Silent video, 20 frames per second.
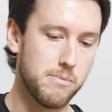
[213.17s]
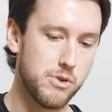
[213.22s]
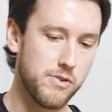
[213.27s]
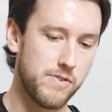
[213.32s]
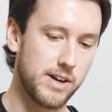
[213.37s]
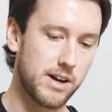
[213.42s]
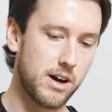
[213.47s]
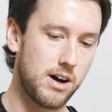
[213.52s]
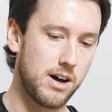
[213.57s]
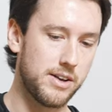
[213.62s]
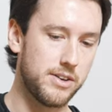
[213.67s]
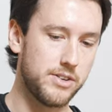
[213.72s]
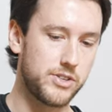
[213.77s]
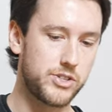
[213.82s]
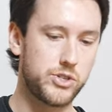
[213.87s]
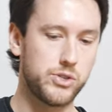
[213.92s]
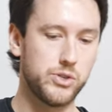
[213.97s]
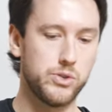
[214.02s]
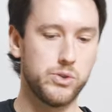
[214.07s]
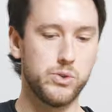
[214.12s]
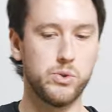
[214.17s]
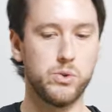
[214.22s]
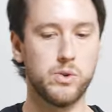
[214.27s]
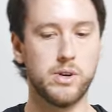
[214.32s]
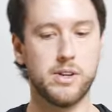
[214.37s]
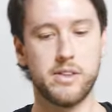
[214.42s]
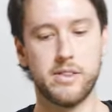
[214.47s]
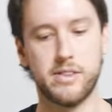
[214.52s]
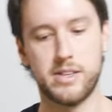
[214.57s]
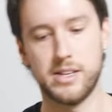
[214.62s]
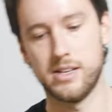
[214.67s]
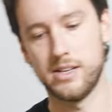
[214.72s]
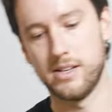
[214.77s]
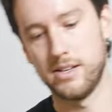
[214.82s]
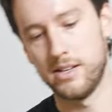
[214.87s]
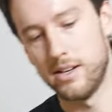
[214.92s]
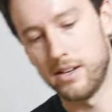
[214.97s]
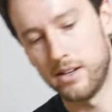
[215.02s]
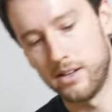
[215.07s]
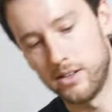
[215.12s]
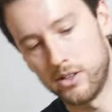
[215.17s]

Moving on to the